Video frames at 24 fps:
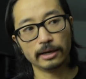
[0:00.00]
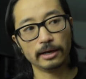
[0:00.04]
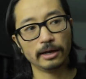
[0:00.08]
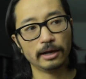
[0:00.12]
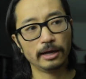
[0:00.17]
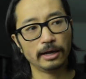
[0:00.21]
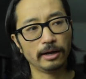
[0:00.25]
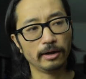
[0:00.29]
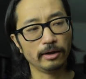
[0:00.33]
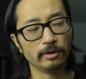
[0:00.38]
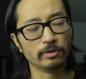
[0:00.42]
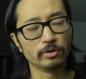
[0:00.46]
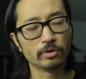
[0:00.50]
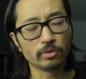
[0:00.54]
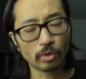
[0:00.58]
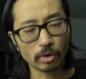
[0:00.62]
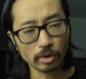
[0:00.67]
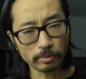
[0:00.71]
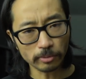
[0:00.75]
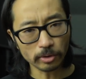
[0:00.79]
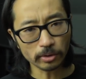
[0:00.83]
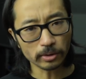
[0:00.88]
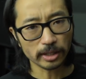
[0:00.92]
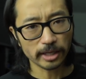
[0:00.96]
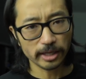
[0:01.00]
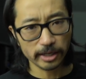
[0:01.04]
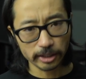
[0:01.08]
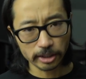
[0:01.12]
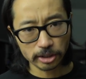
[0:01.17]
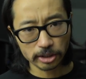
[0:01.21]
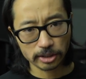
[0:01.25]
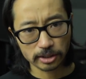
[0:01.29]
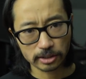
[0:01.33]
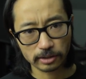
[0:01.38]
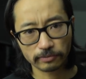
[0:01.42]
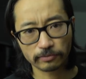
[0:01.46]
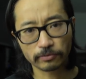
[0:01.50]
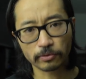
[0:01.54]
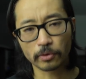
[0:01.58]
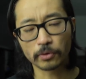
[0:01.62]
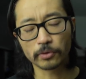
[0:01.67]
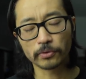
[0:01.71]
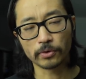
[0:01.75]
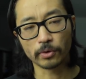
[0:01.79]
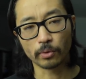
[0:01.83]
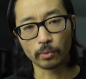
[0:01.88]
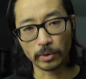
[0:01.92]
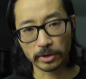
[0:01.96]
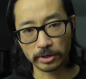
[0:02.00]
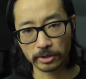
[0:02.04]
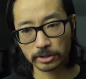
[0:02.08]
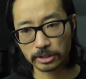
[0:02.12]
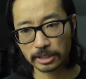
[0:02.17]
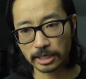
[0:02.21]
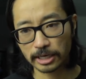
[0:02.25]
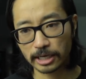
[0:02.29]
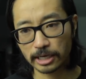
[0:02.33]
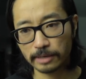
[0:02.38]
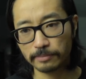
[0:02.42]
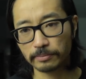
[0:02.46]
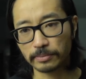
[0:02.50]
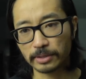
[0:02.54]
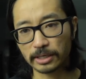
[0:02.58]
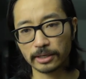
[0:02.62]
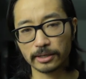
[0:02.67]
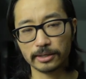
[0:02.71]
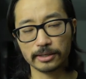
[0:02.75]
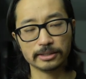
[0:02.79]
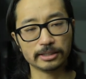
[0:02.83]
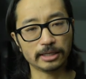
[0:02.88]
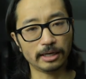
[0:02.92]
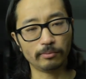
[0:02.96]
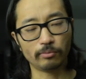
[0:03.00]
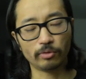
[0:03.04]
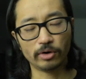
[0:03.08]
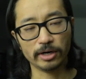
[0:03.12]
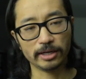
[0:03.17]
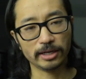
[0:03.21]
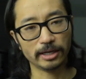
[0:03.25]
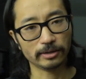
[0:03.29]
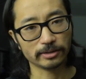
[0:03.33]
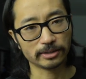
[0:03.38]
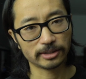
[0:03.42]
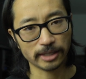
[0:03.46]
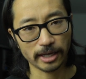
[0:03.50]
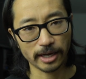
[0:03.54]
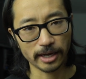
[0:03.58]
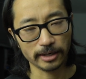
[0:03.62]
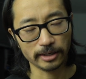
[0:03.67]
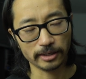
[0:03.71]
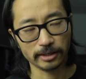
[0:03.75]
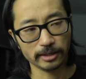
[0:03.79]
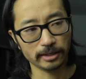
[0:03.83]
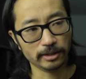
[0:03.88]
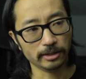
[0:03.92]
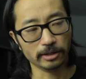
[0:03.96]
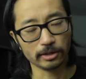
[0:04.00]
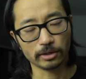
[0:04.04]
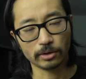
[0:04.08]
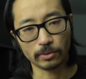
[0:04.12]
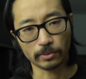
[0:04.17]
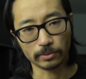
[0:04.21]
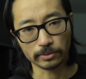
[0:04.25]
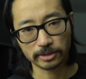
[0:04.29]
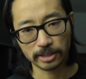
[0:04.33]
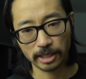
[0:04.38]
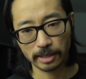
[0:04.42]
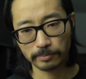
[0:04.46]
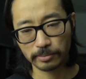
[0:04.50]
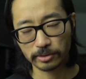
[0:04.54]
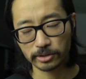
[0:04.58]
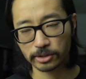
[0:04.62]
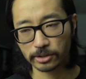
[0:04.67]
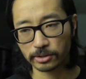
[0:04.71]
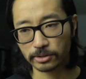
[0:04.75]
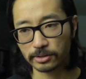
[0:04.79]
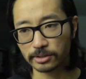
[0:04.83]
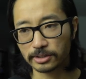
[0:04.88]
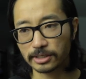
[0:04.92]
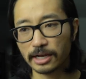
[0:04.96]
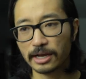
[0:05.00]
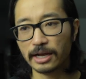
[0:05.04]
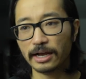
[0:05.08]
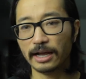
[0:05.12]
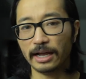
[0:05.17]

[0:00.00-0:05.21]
normal-ish for the winter time because I'm running outside in the cold temperatures.